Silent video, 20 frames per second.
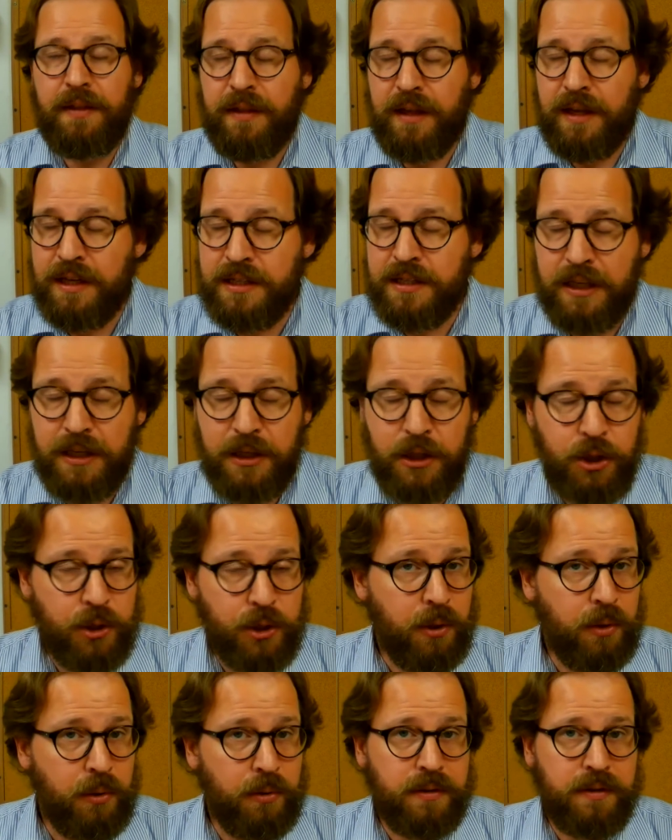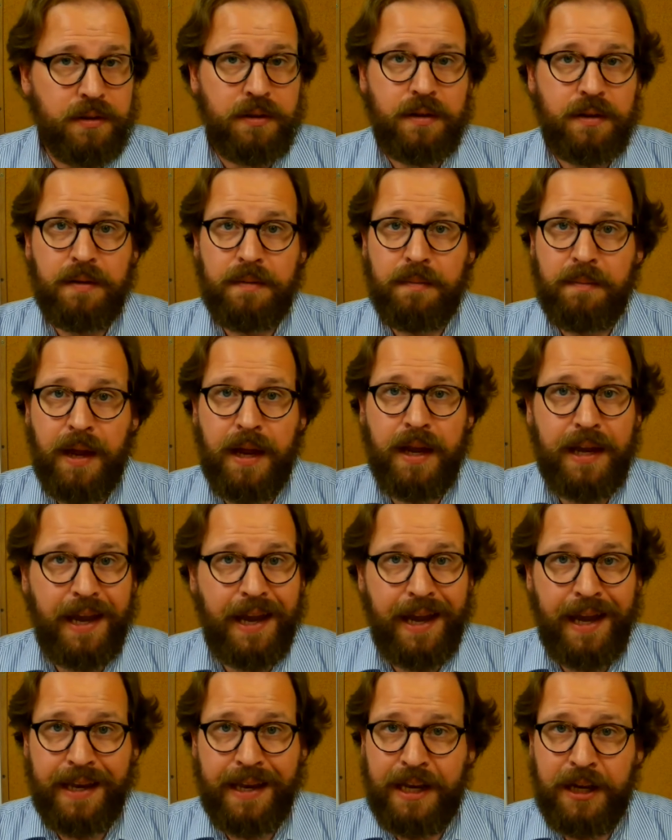things that don't make
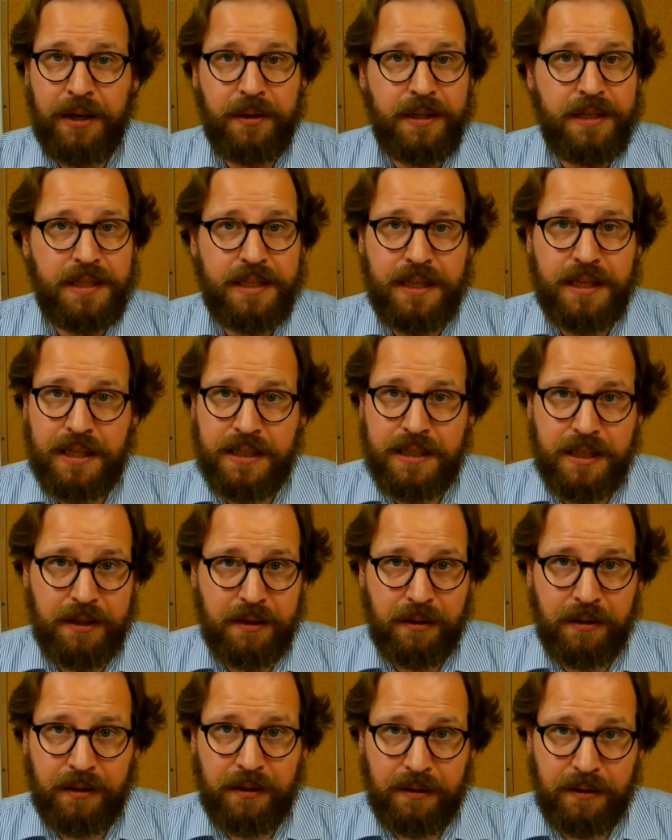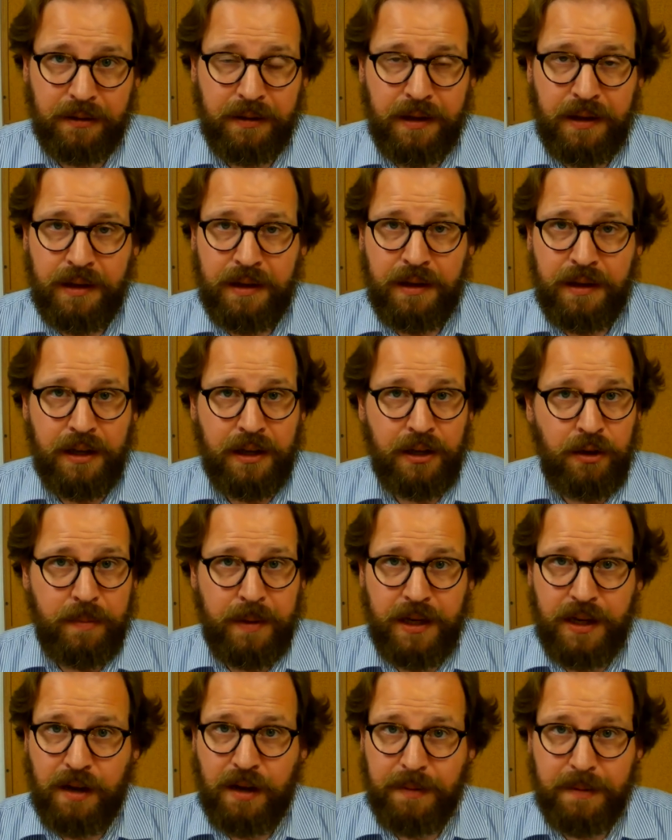any good sense at all, and you
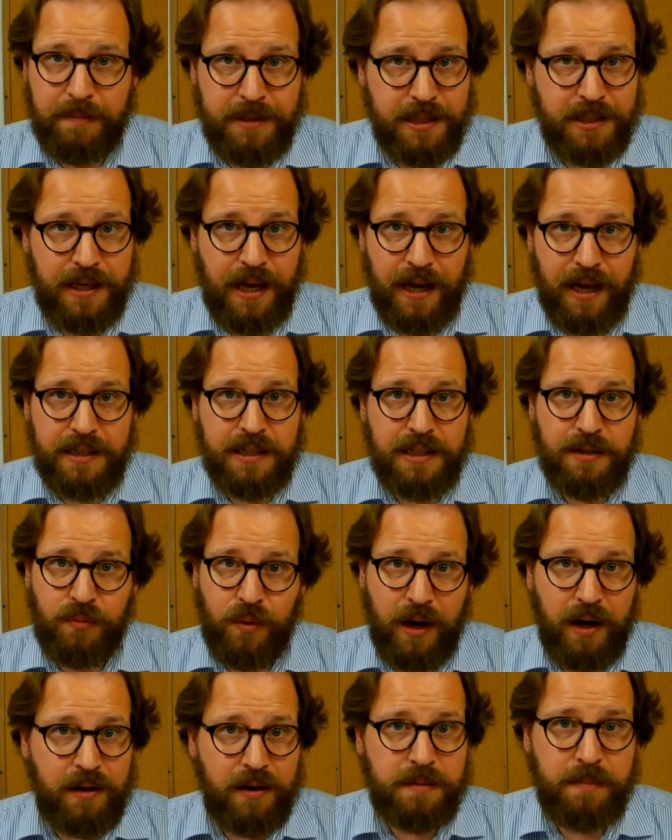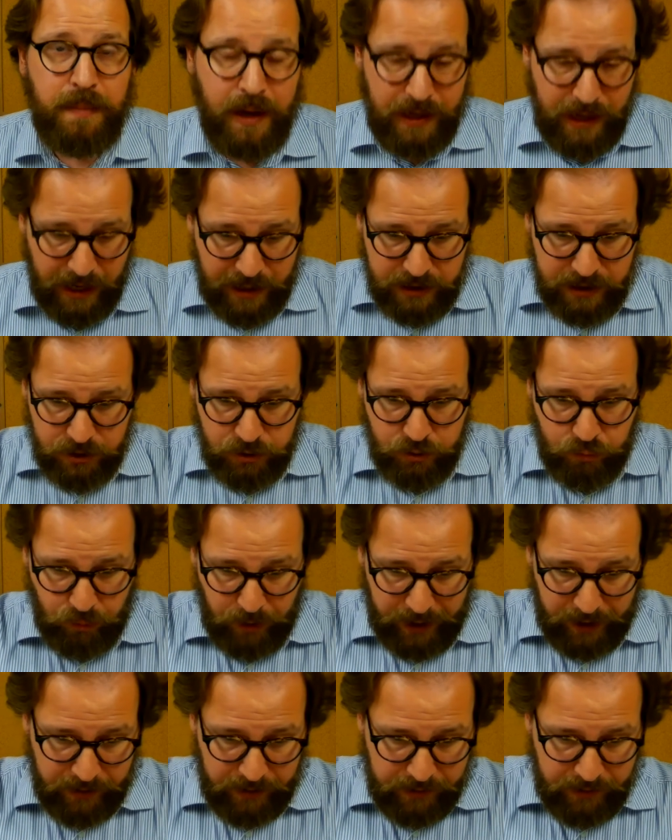become obsessed. Where's my next
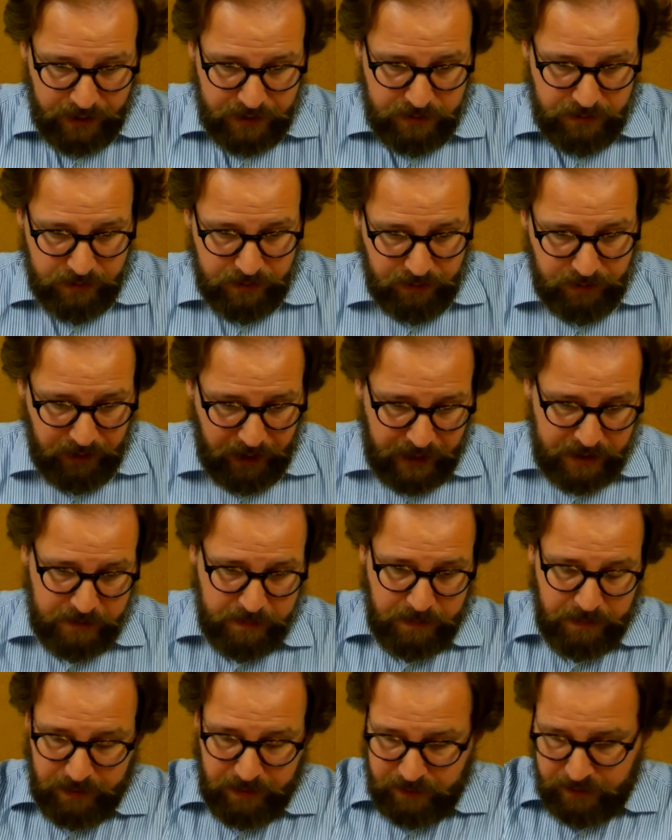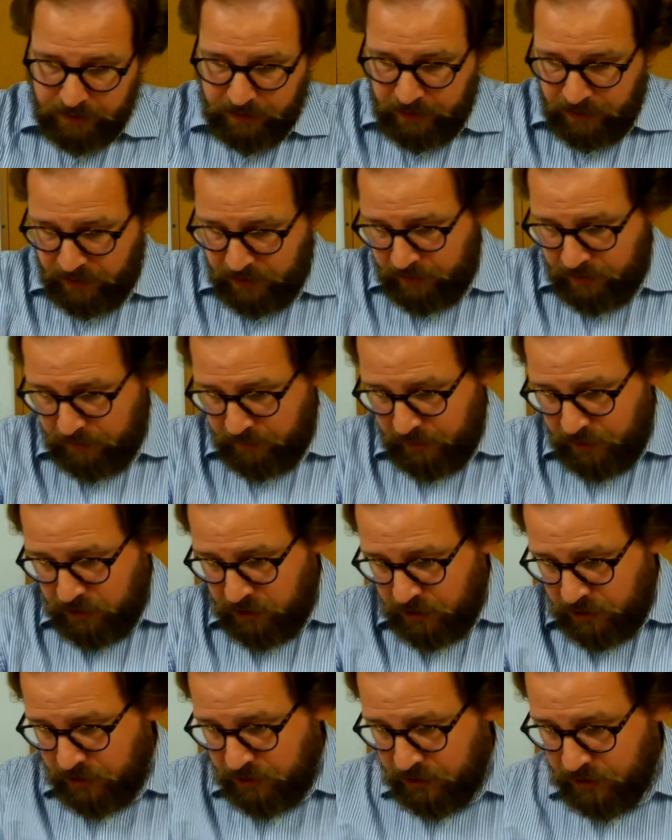drink? That's what the last part
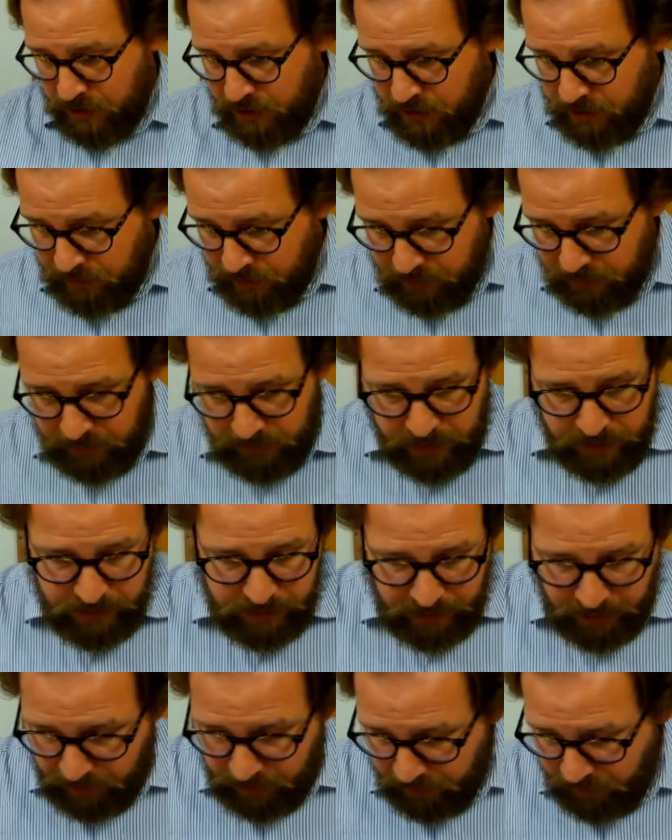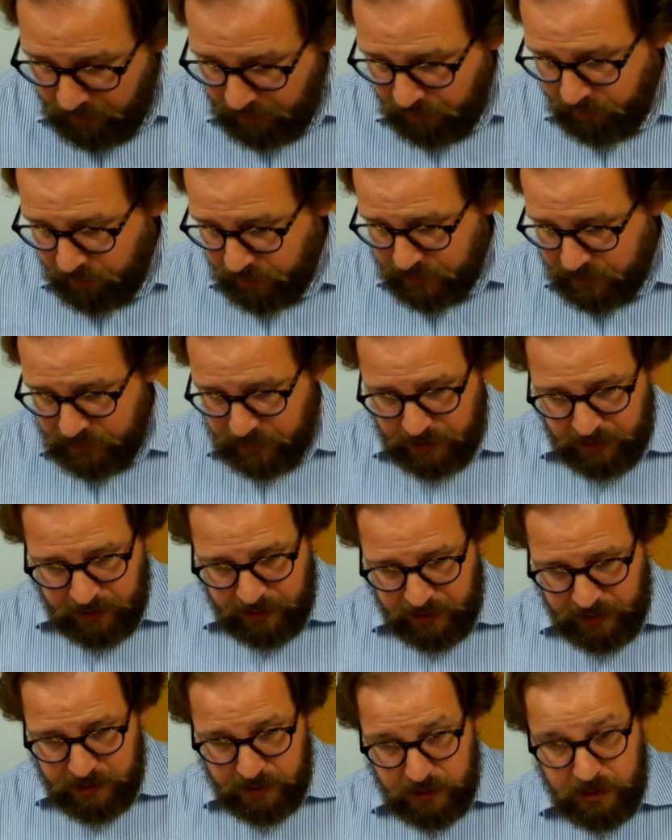mentions. Now, I, I want to.
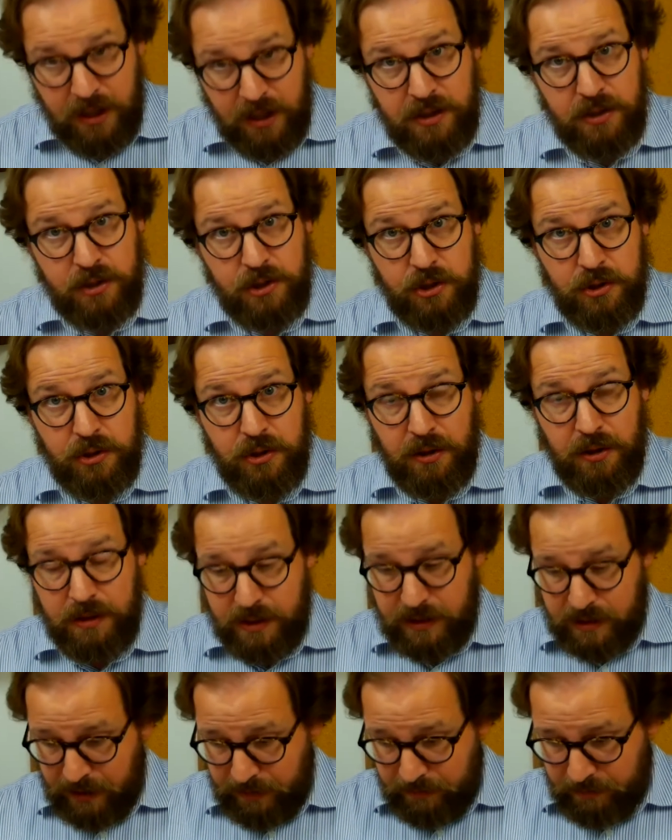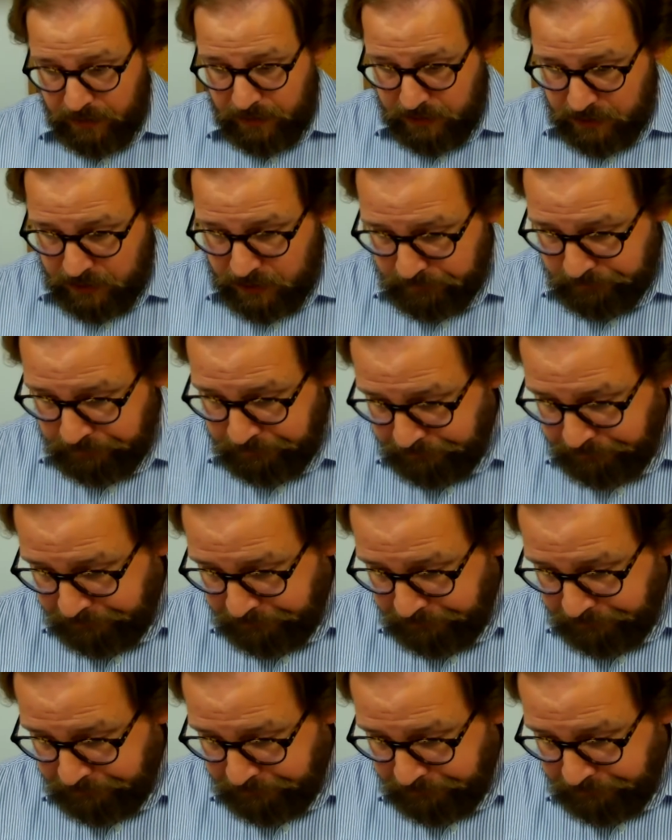These are these are strong statements.